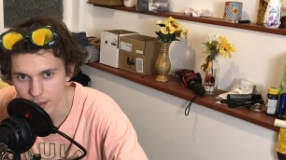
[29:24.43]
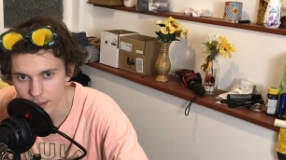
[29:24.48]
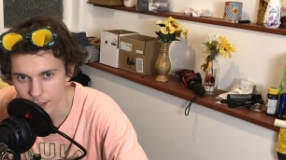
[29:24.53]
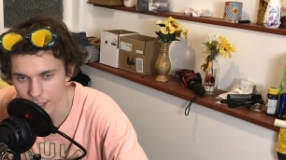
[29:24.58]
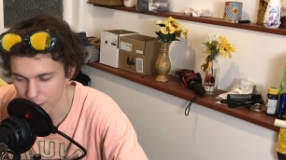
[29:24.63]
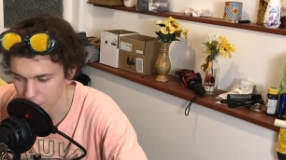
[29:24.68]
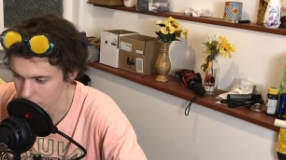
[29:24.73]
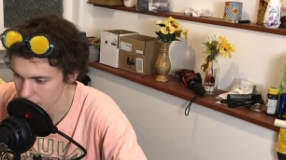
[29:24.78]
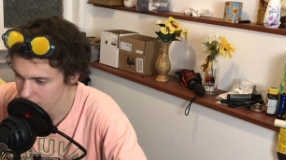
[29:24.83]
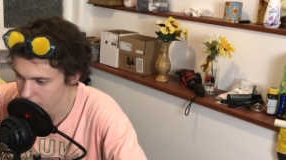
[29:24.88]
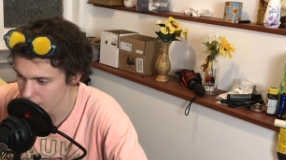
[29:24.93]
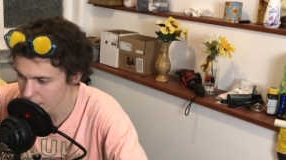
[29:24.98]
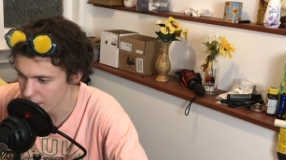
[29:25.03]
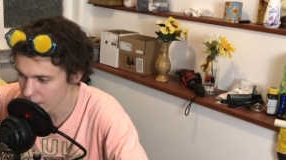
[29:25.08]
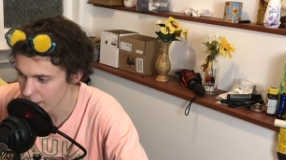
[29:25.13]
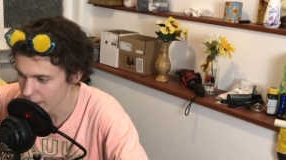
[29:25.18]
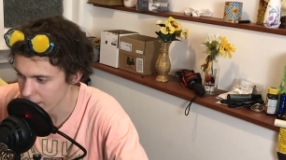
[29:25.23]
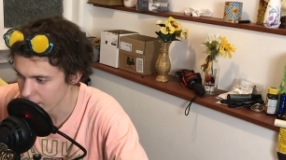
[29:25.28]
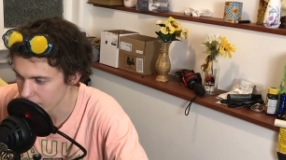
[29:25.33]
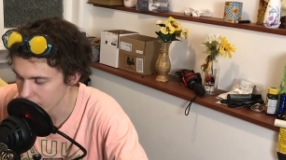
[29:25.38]
Like they're listening to
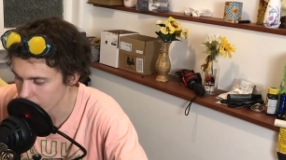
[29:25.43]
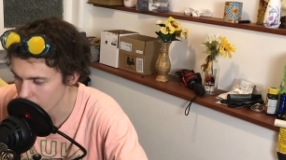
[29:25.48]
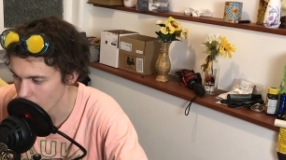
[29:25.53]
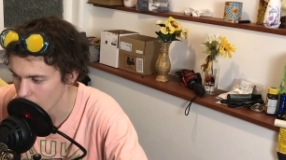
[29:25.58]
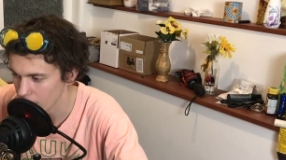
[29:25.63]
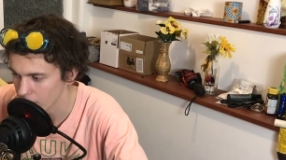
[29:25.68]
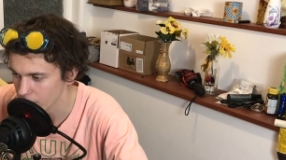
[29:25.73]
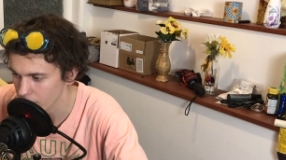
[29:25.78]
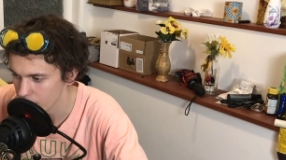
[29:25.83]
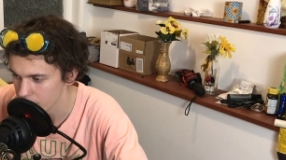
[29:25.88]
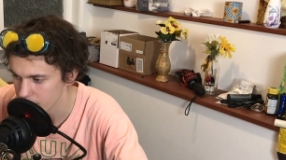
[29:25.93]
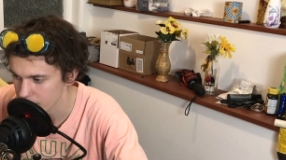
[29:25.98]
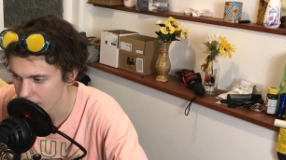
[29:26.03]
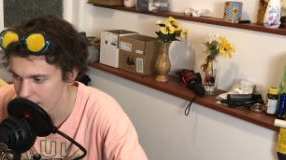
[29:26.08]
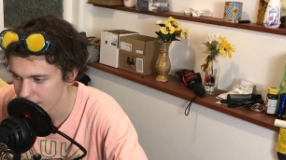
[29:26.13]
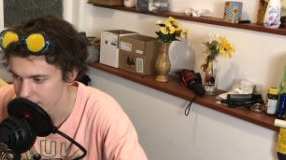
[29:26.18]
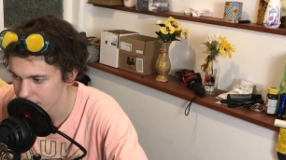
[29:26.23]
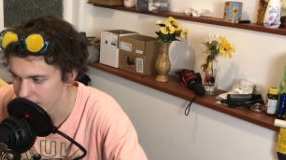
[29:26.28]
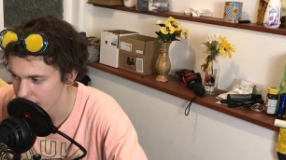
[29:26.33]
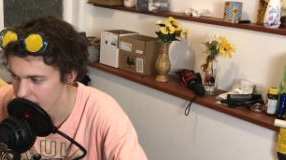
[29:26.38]
like Carlos
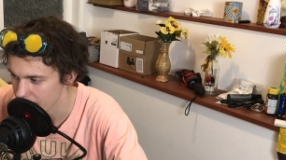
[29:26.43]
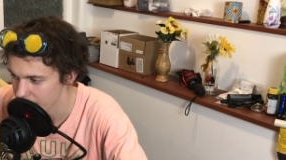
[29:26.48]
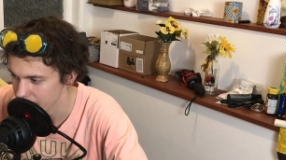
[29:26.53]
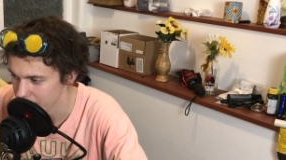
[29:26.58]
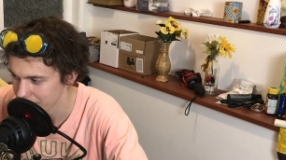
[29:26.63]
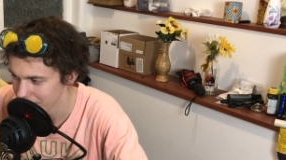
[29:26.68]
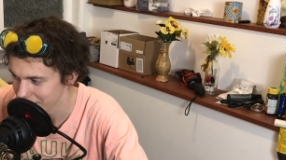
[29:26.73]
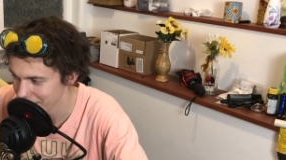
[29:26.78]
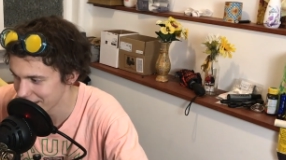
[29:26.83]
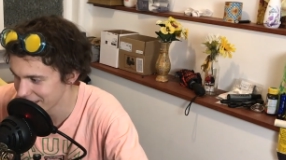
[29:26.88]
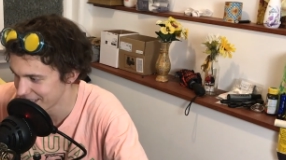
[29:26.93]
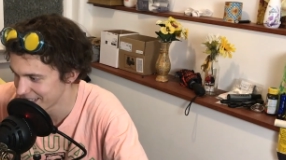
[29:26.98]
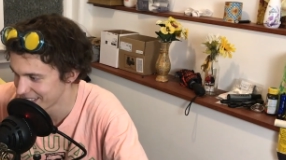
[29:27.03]
Santana.